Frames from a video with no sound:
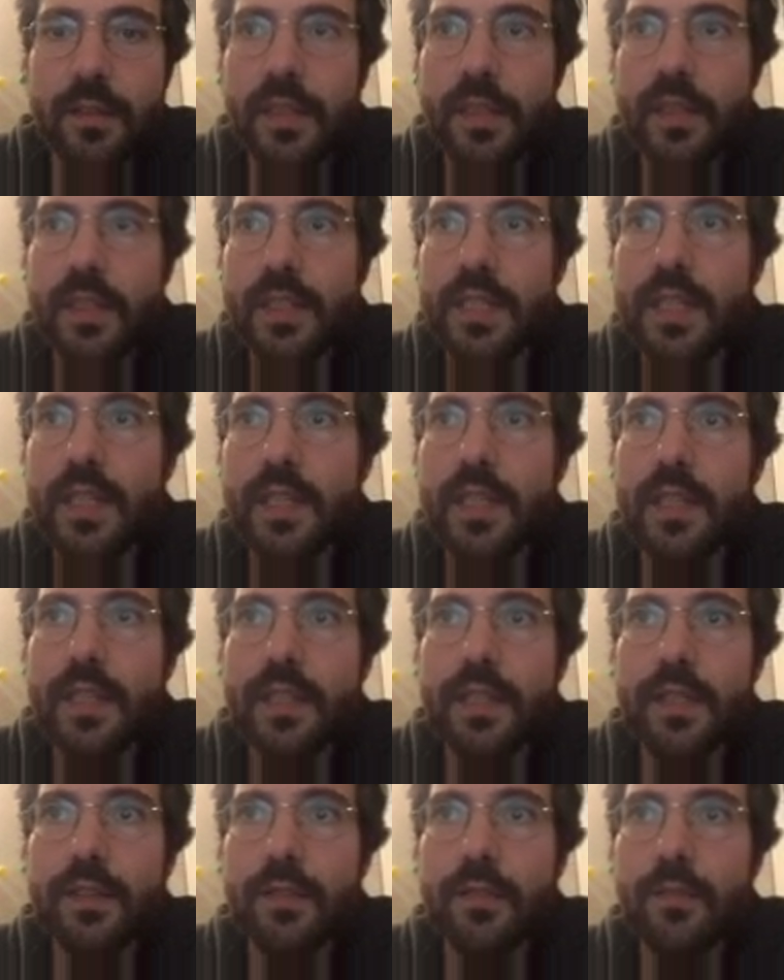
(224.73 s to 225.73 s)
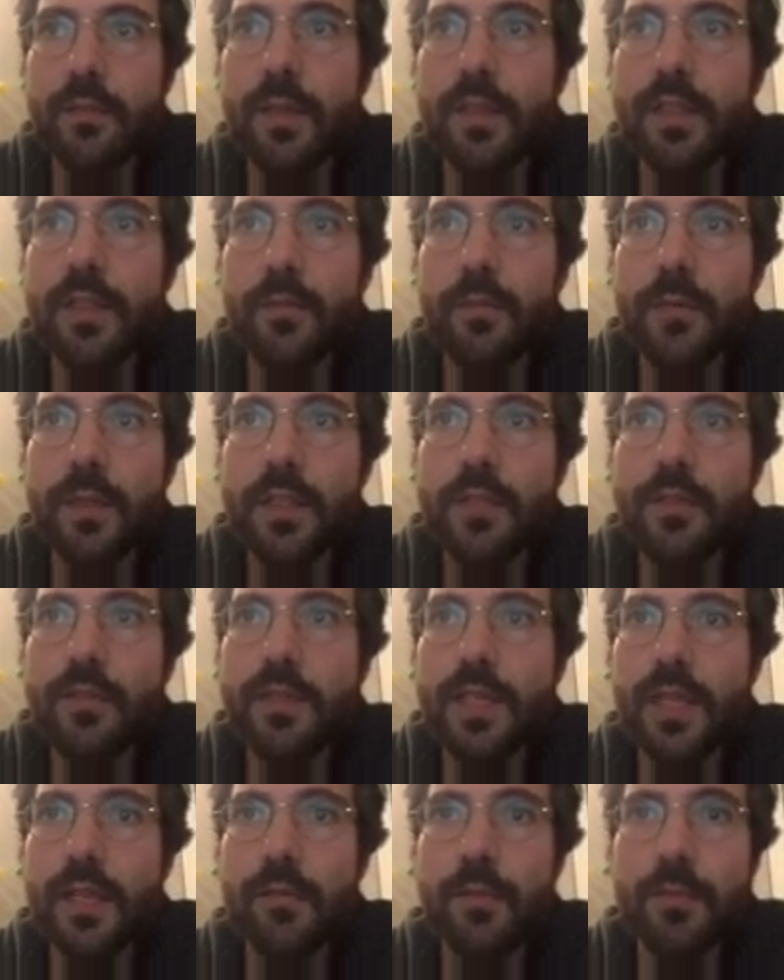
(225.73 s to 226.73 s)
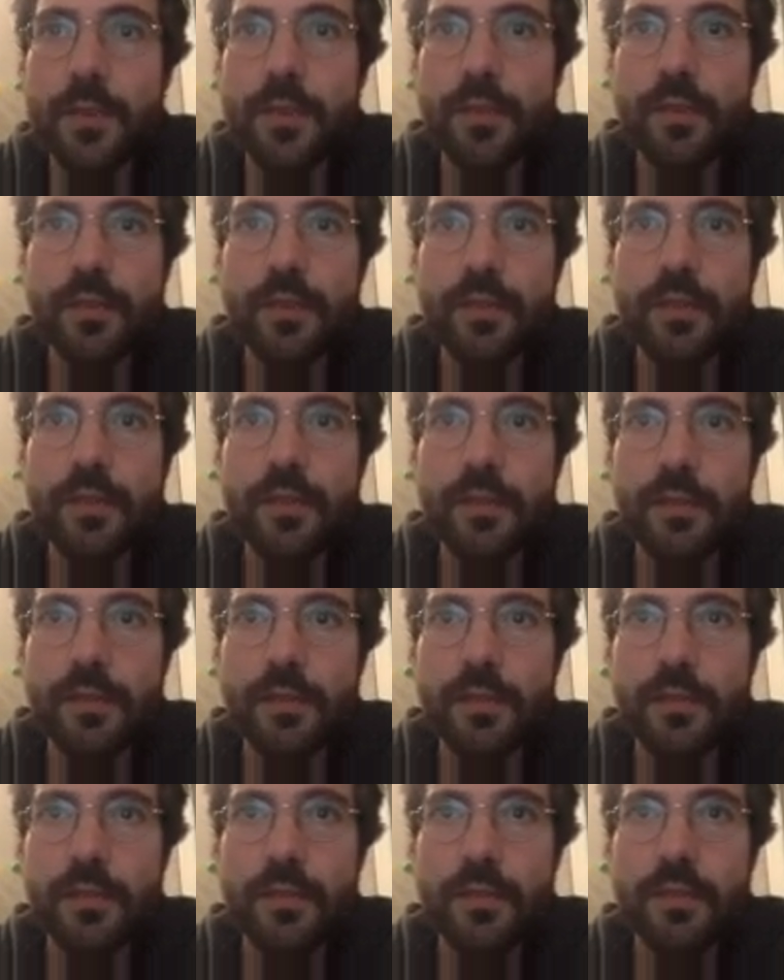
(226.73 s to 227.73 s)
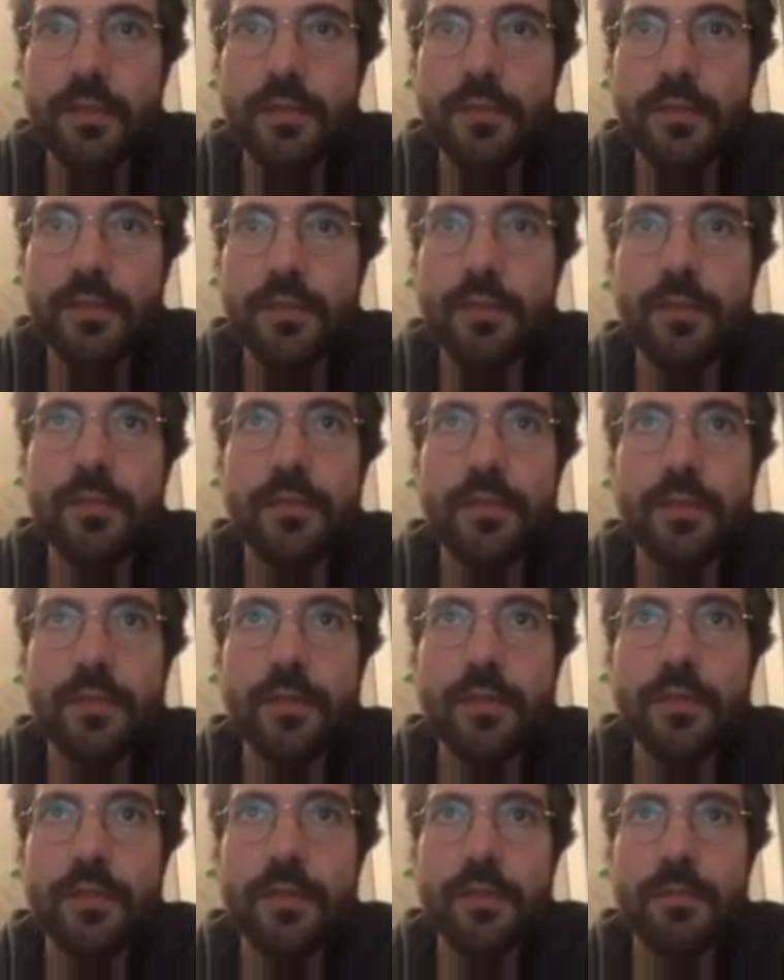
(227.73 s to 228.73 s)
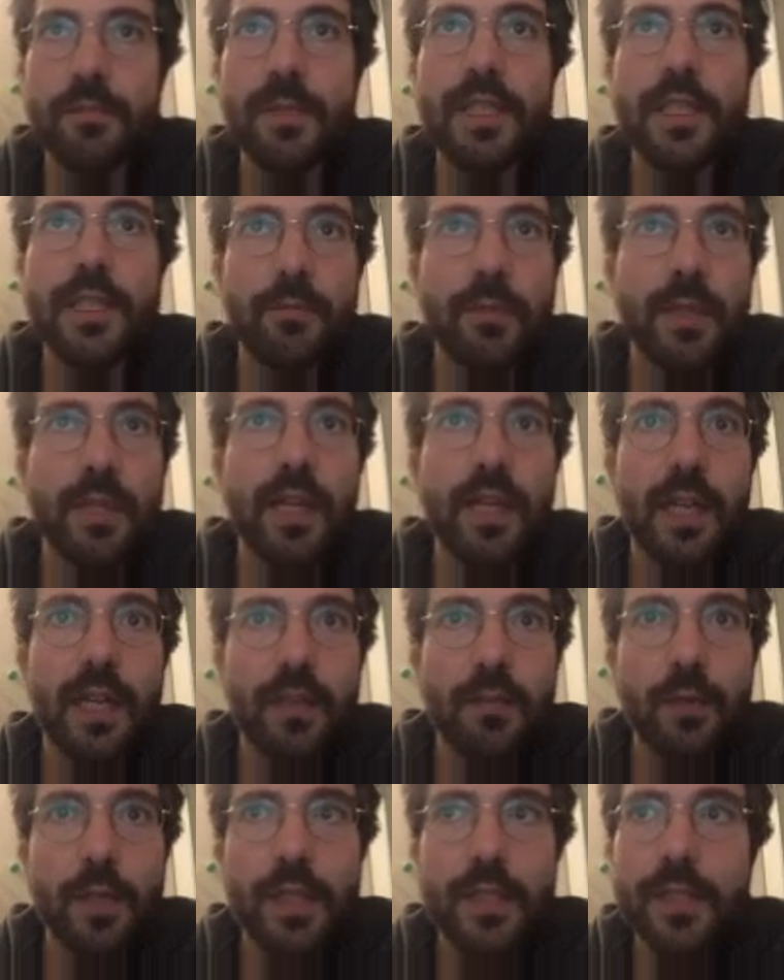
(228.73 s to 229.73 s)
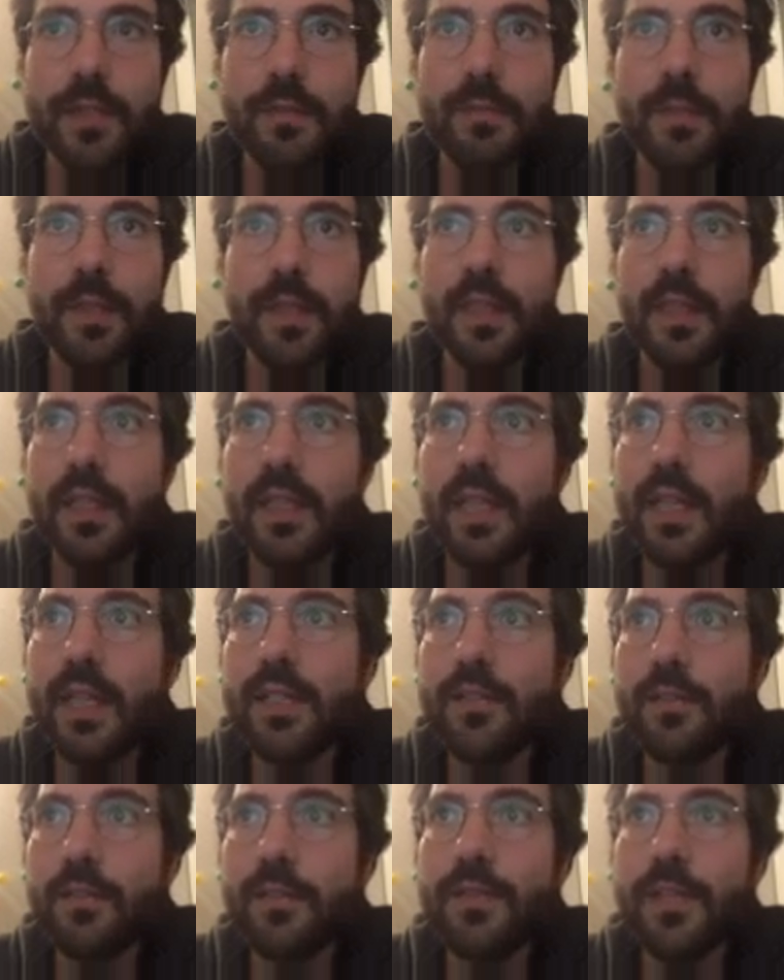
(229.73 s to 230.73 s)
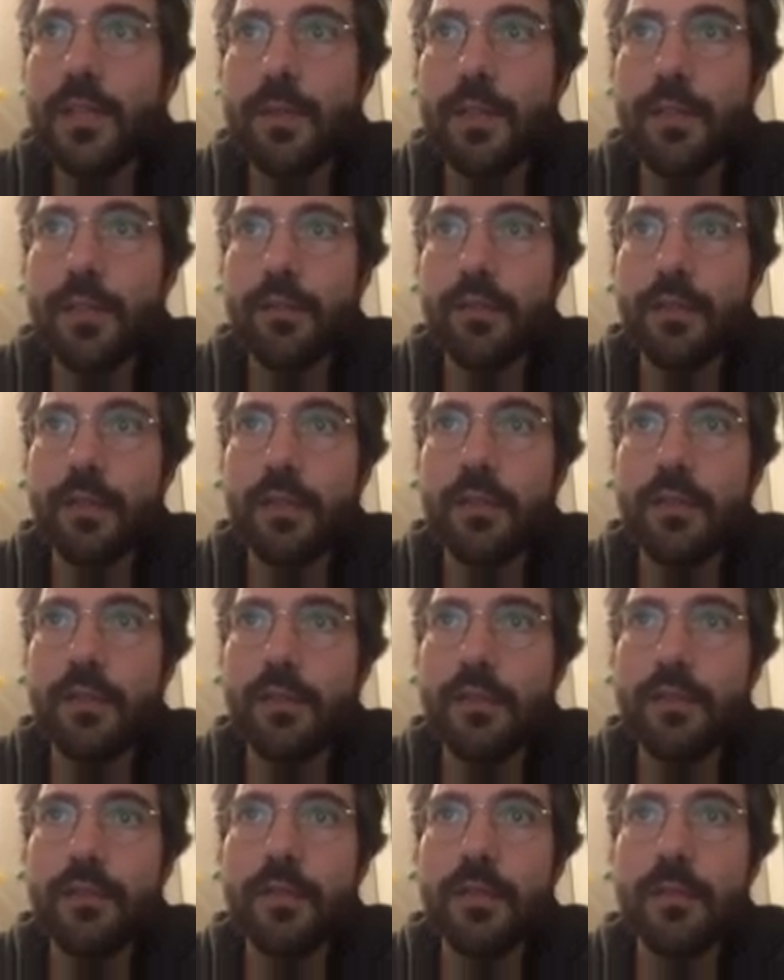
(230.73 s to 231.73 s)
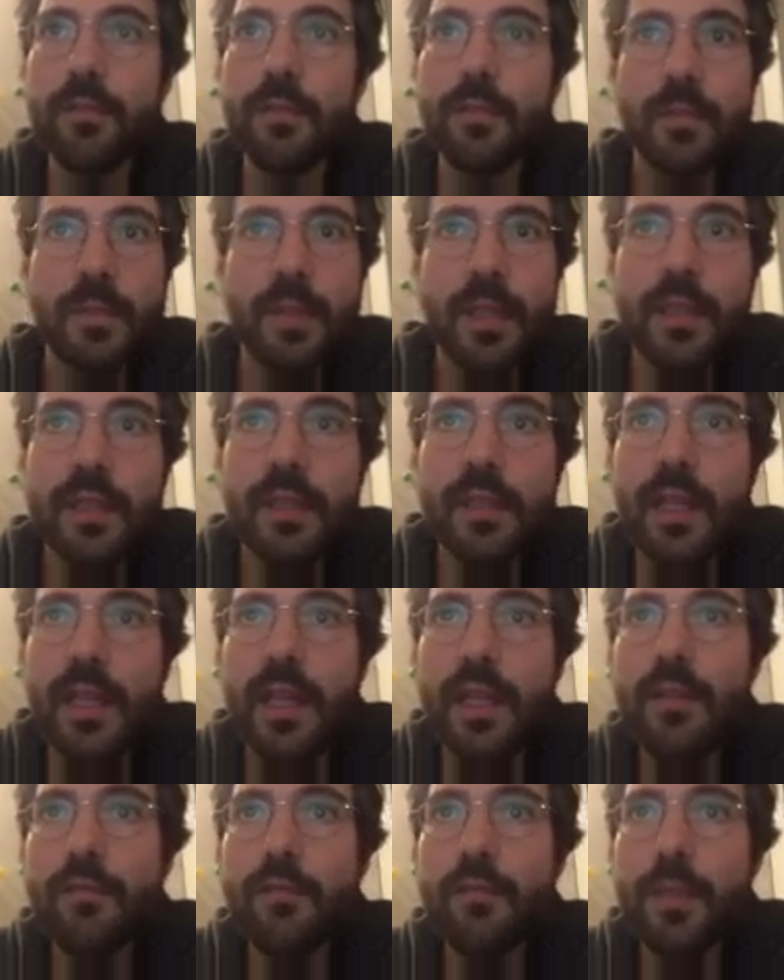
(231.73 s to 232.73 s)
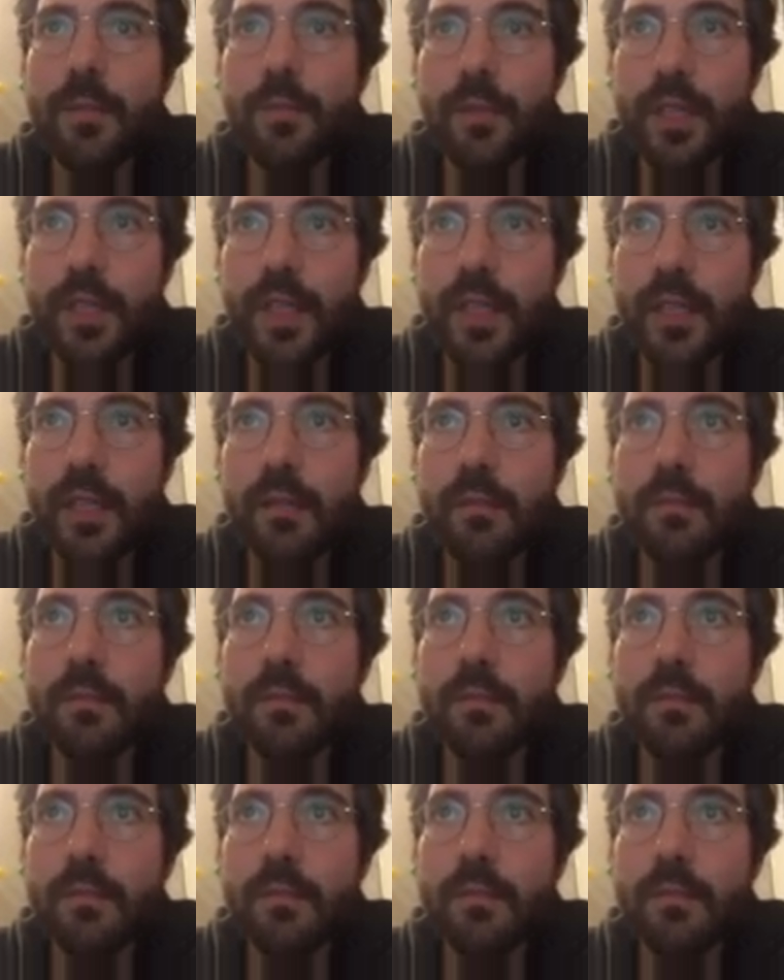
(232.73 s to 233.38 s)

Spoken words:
here in red and oranges are represented the pedestrian highways. And so if there is a flood, from every building